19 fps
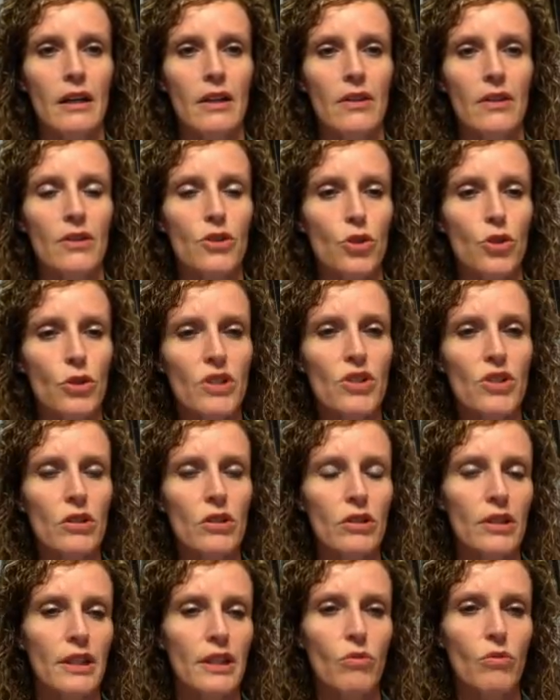The
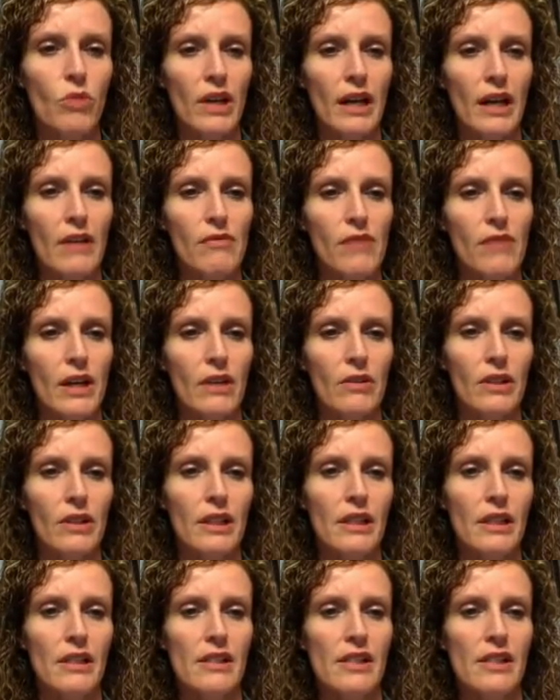traditional learning, what I
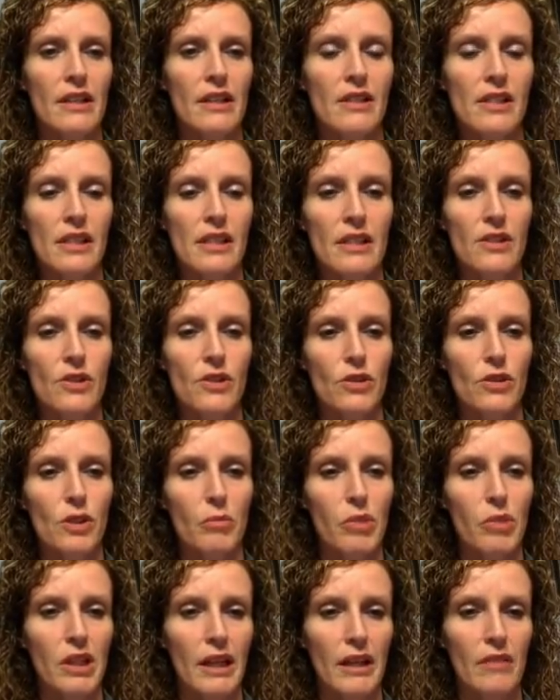found is that it's easier to
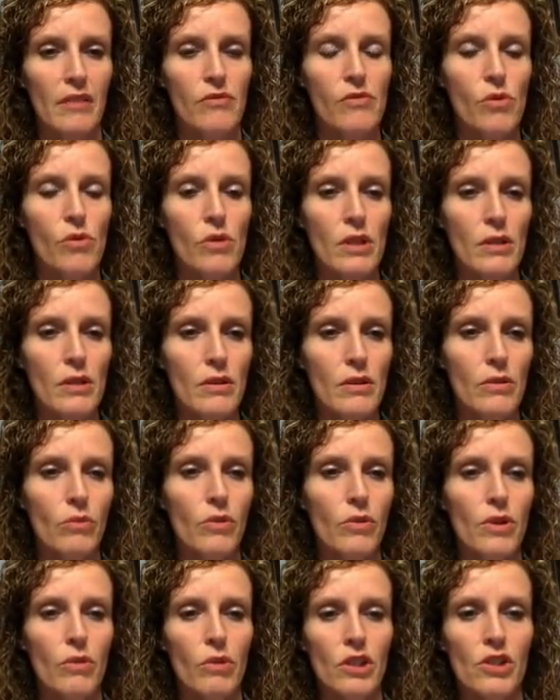plan for
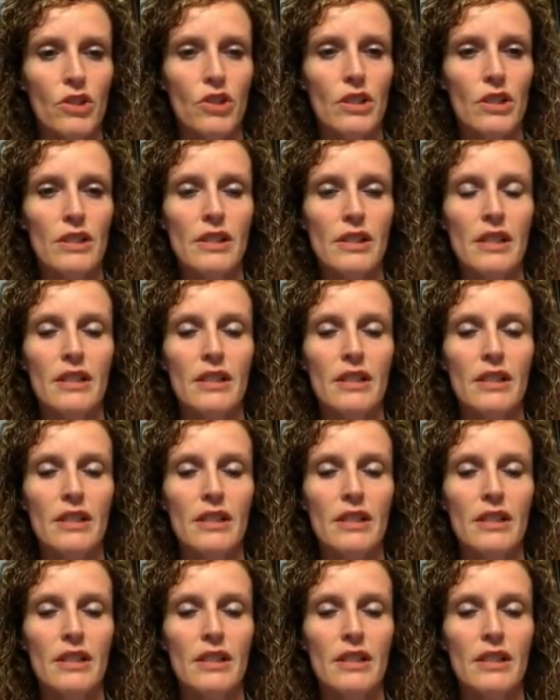with the worksheets.